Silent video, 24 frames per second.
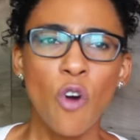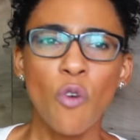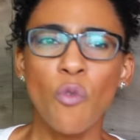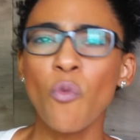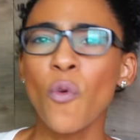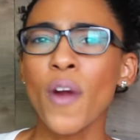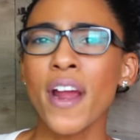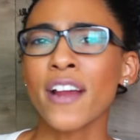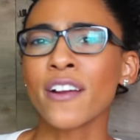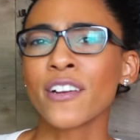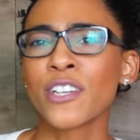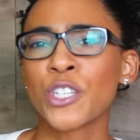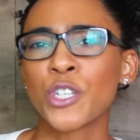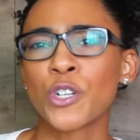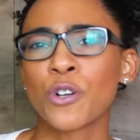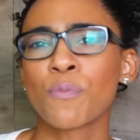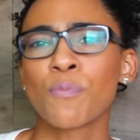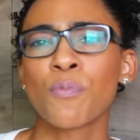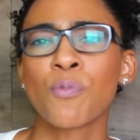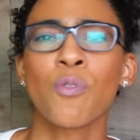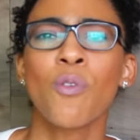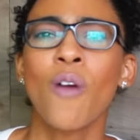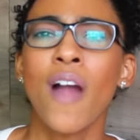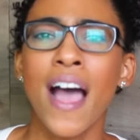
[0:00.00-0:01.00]
Where is your
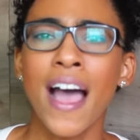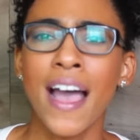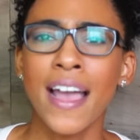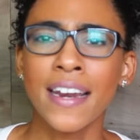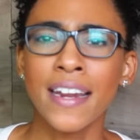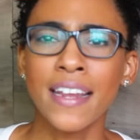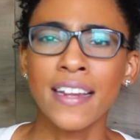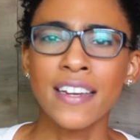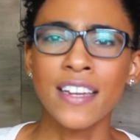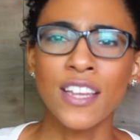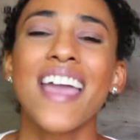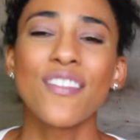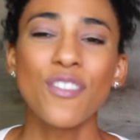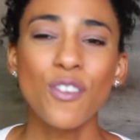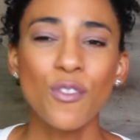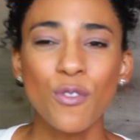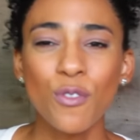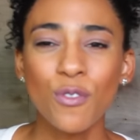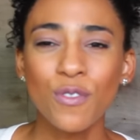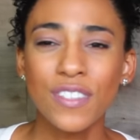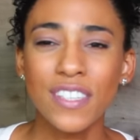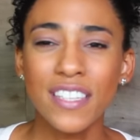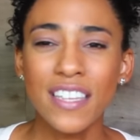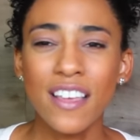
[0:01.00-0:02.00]
pride, India? And then
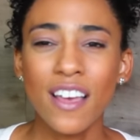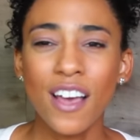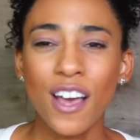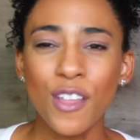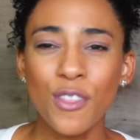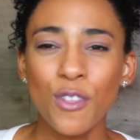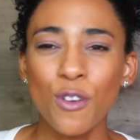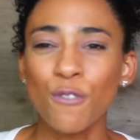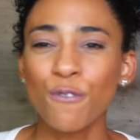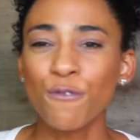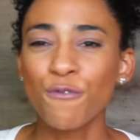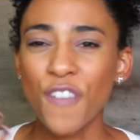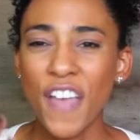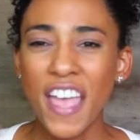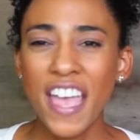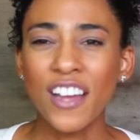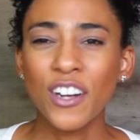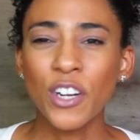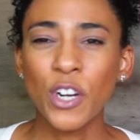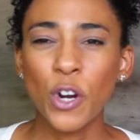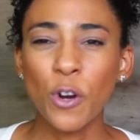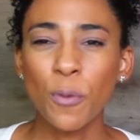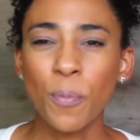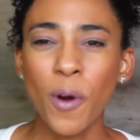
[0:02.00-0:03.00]
there's the other
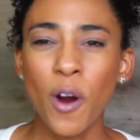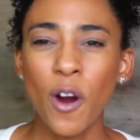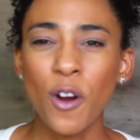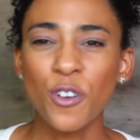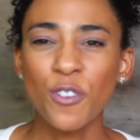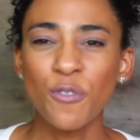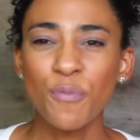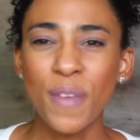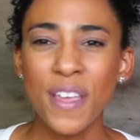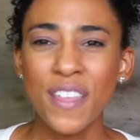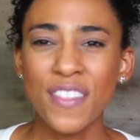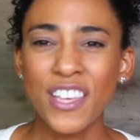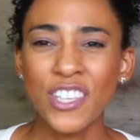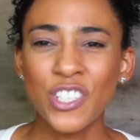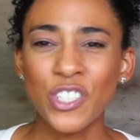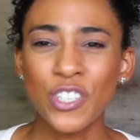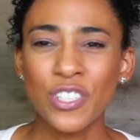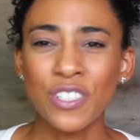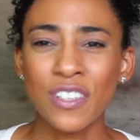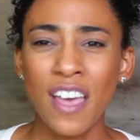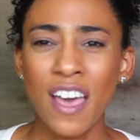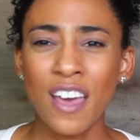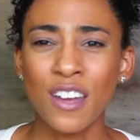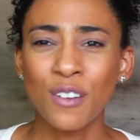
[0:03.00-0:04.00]
fangirl part of me that's
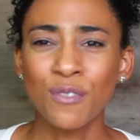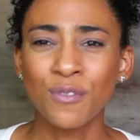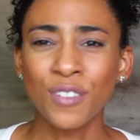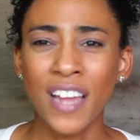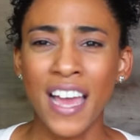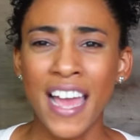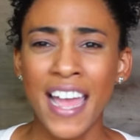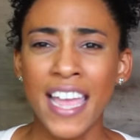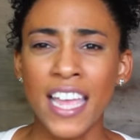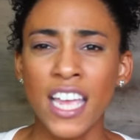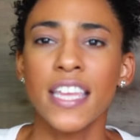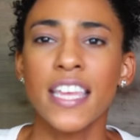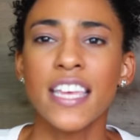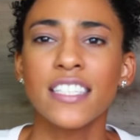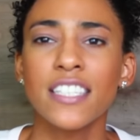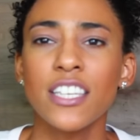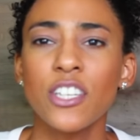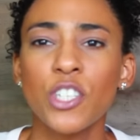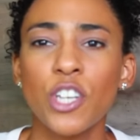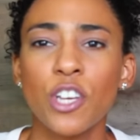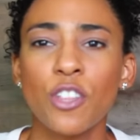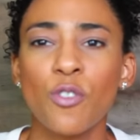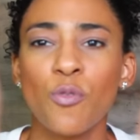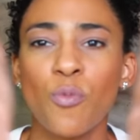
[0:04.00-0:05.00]
just kind of like, kiss
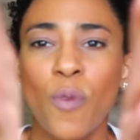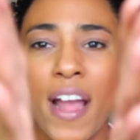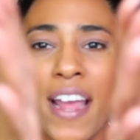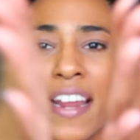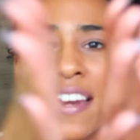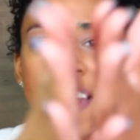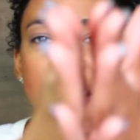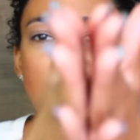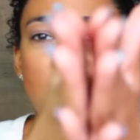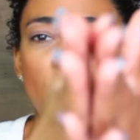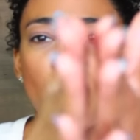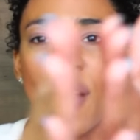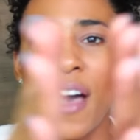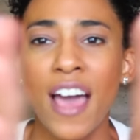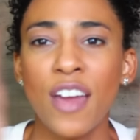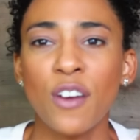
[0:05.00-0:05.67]
each other right now.